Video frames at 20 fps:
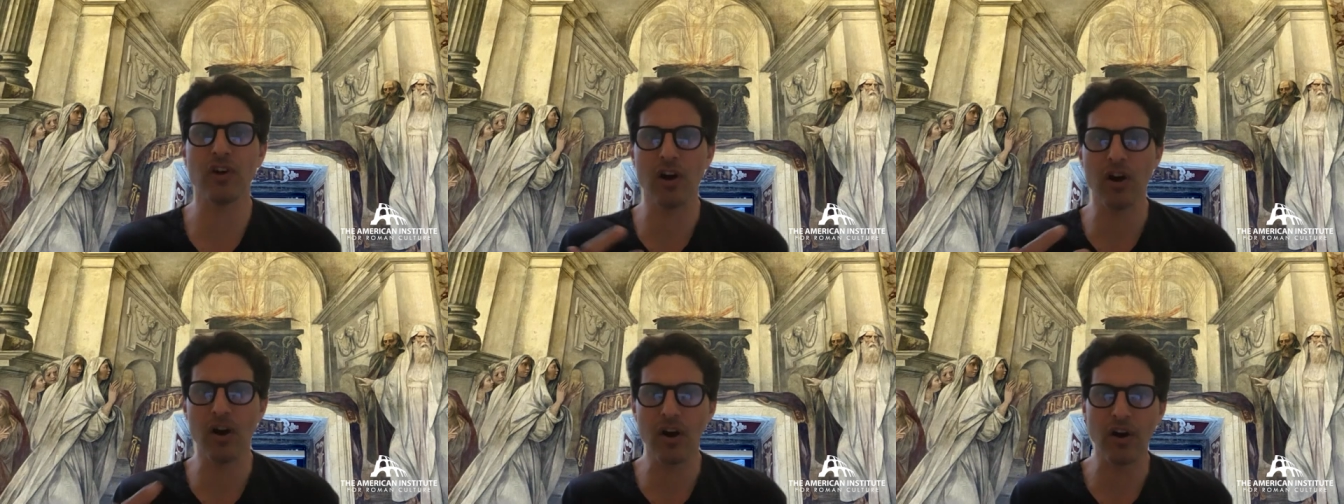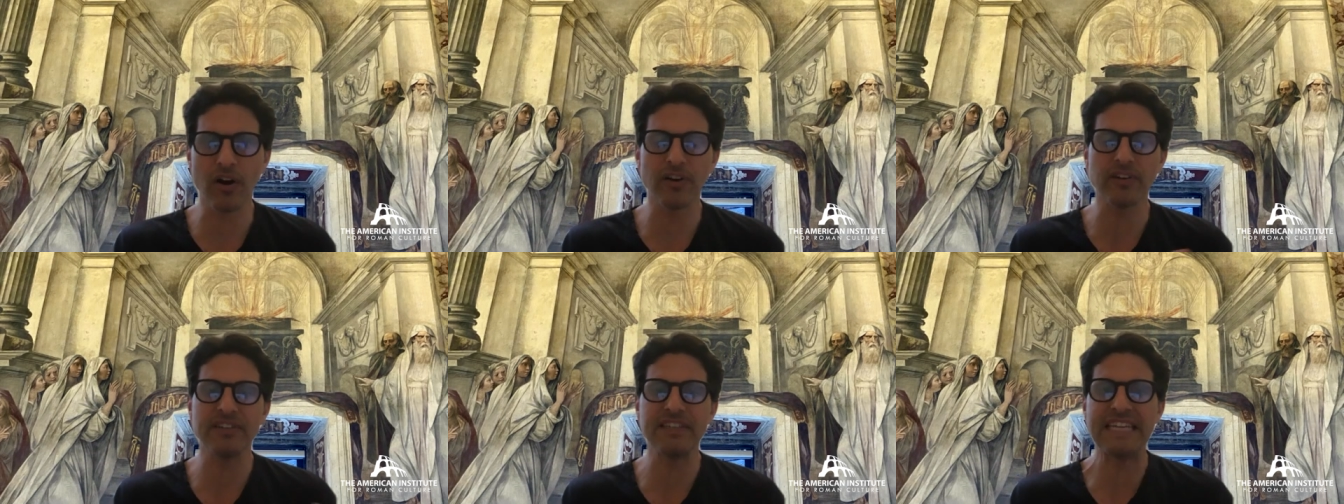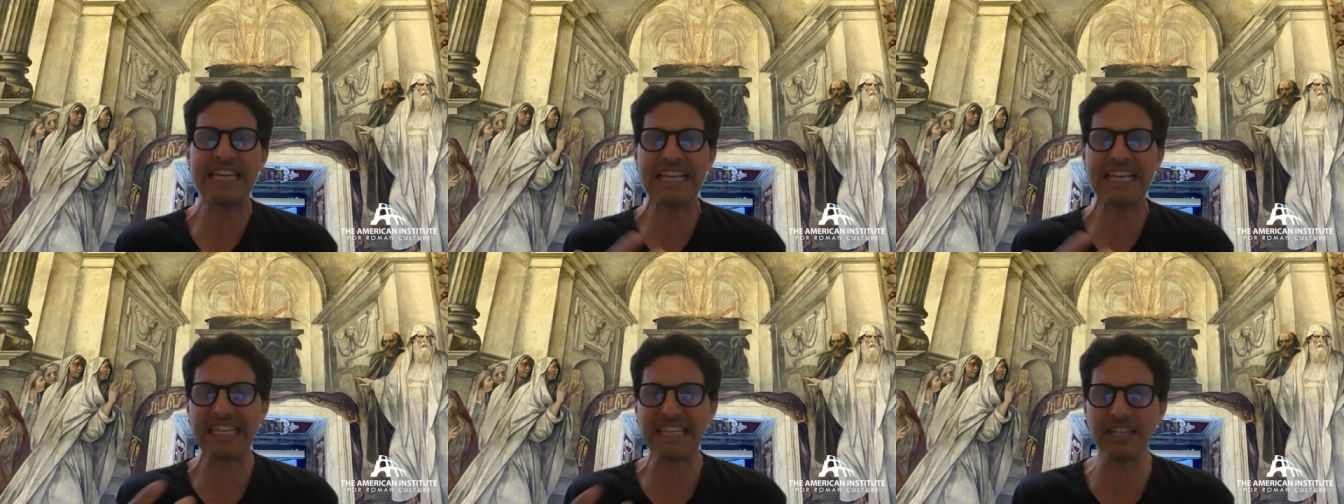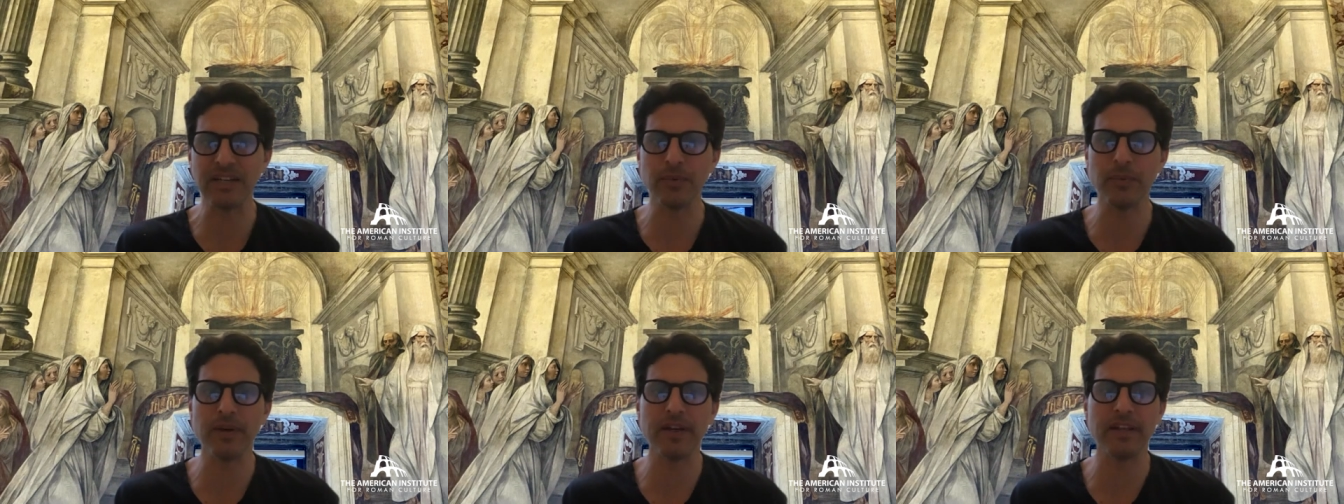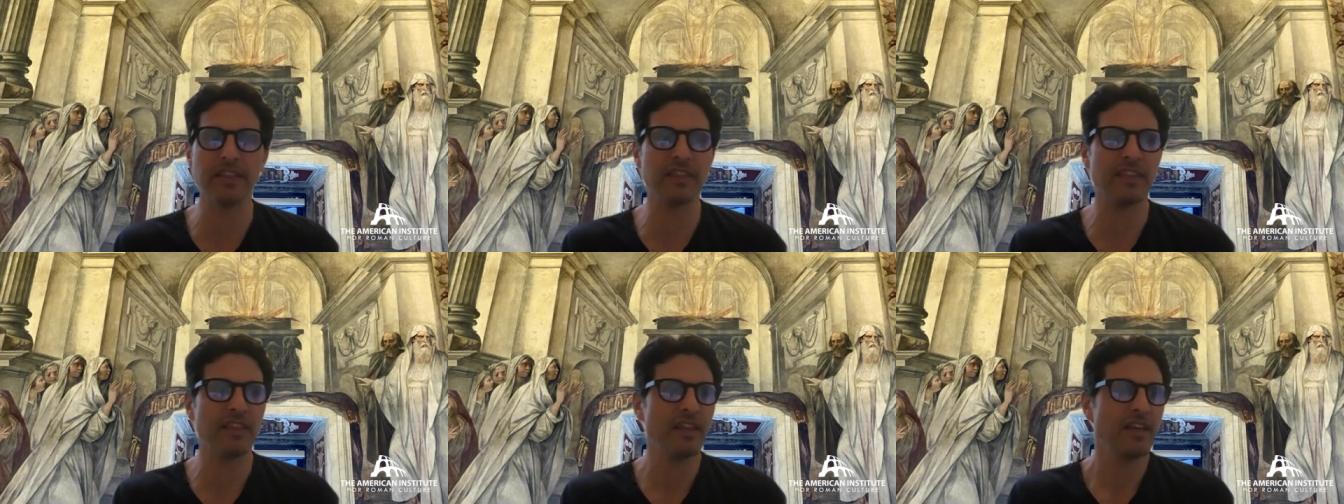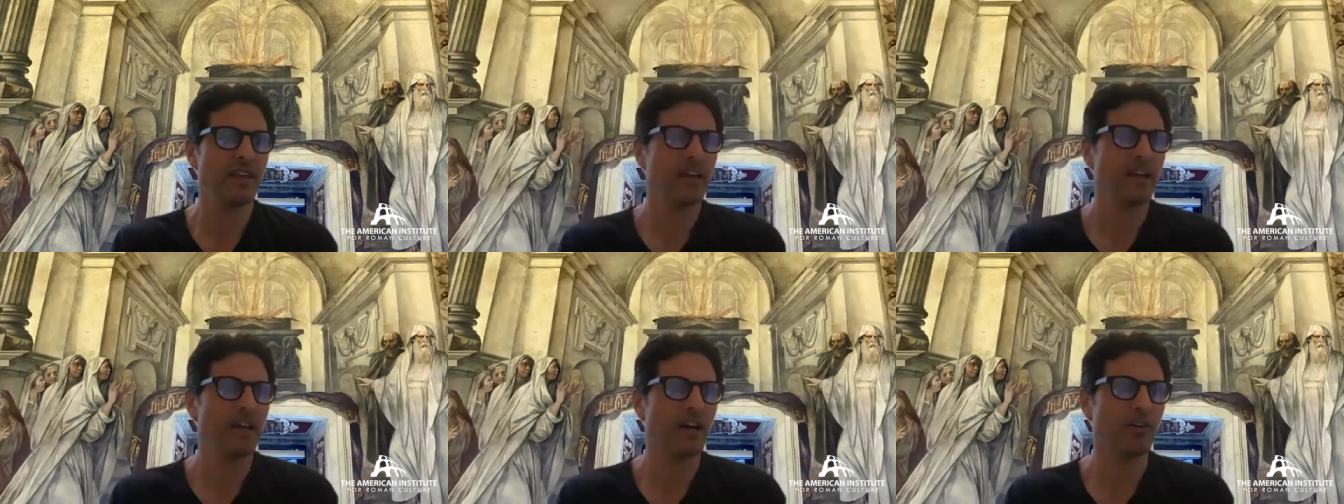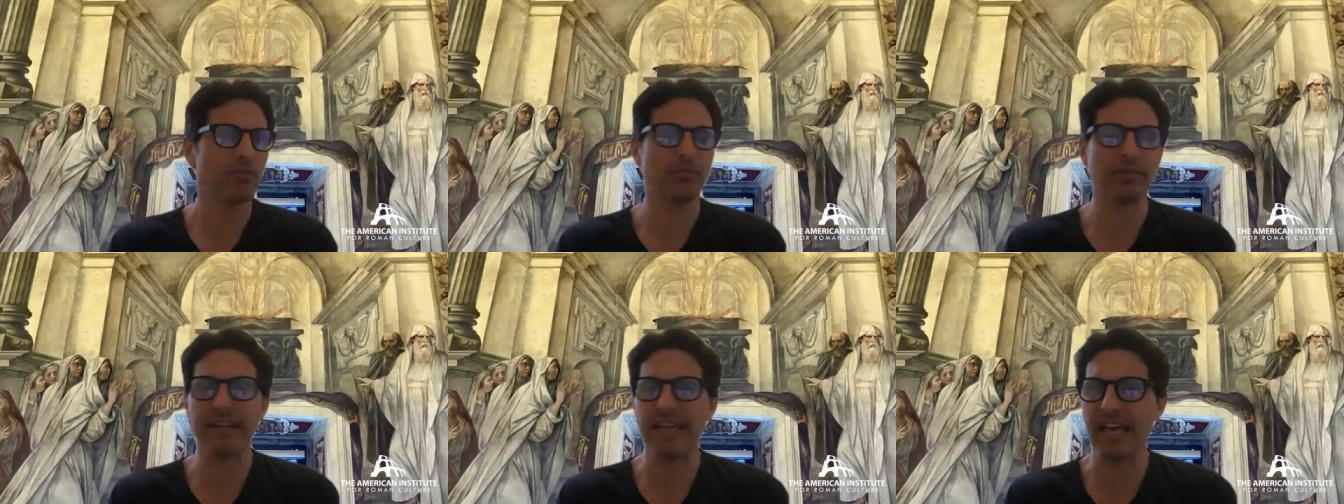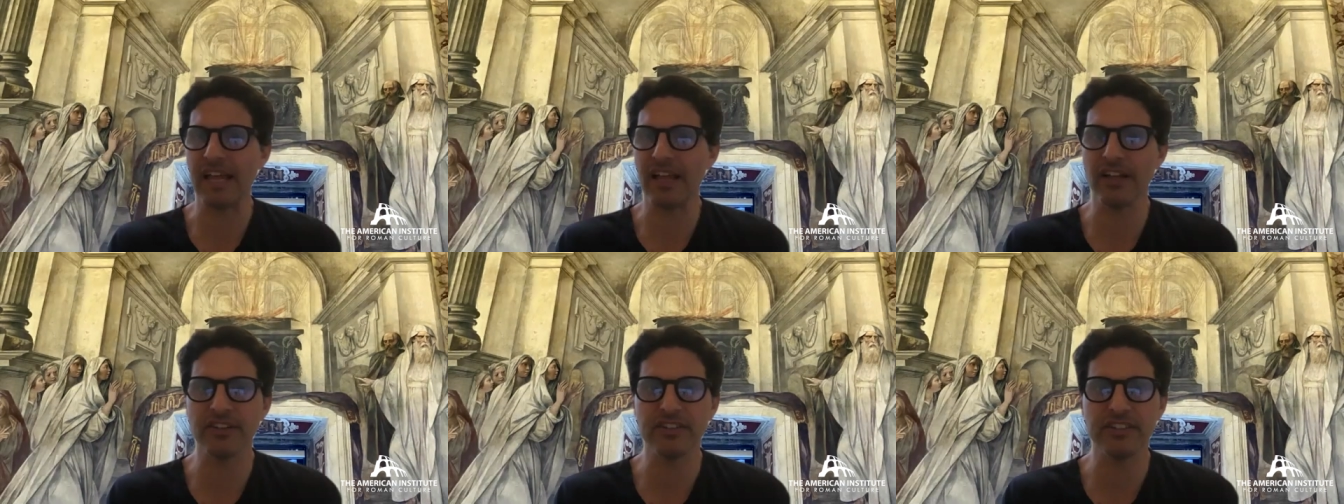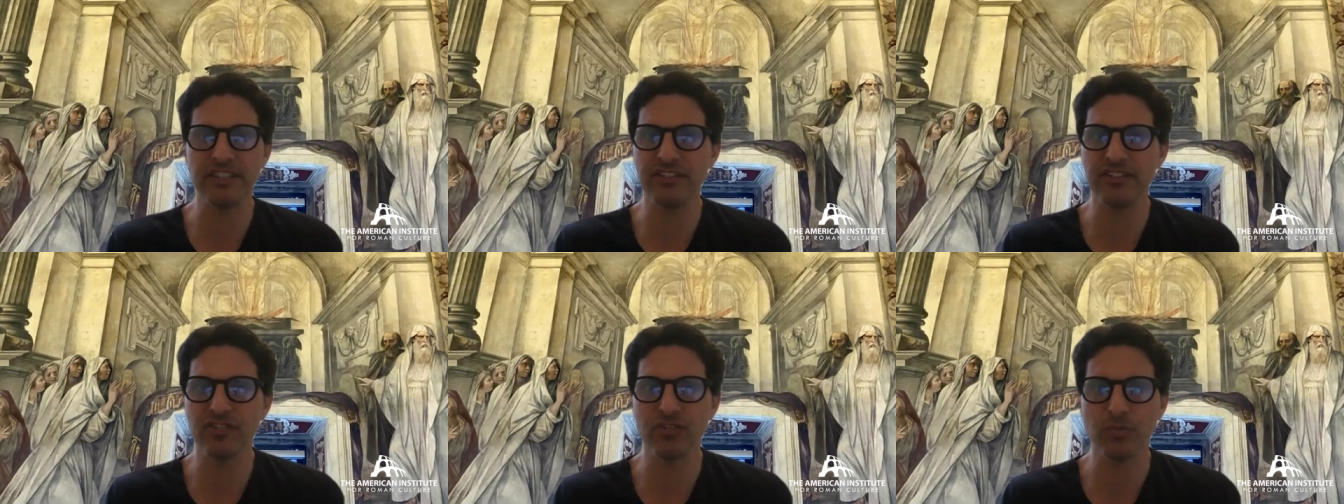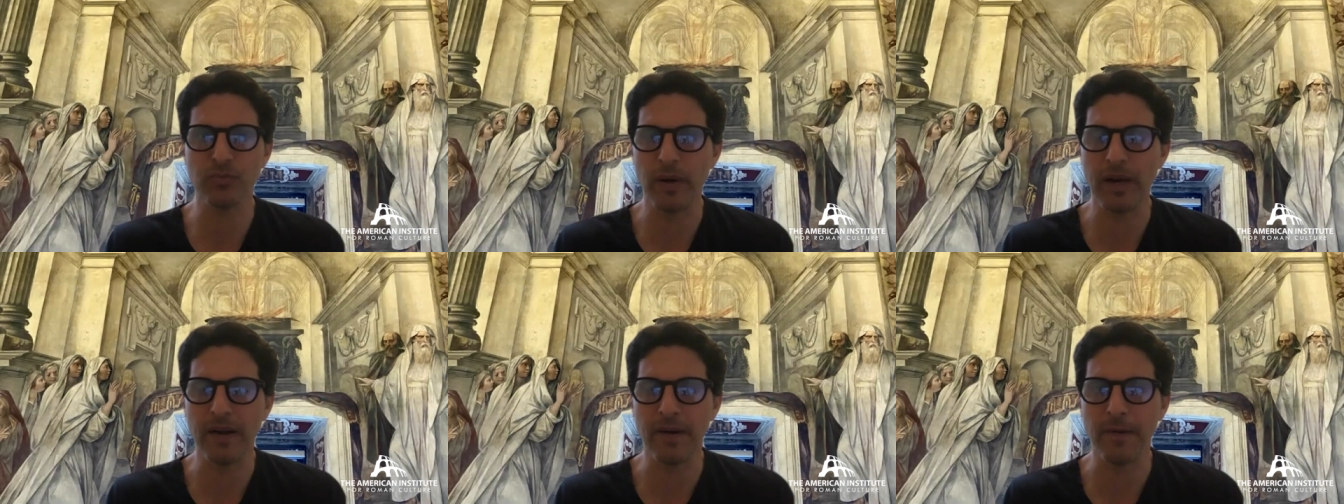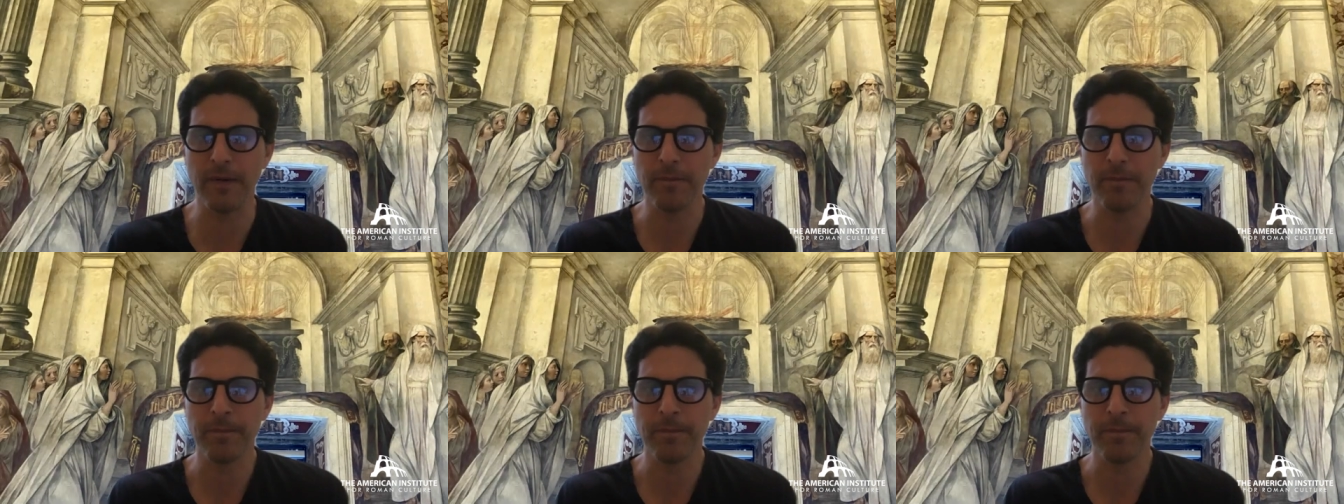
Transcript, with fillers: are dealing with realities as well.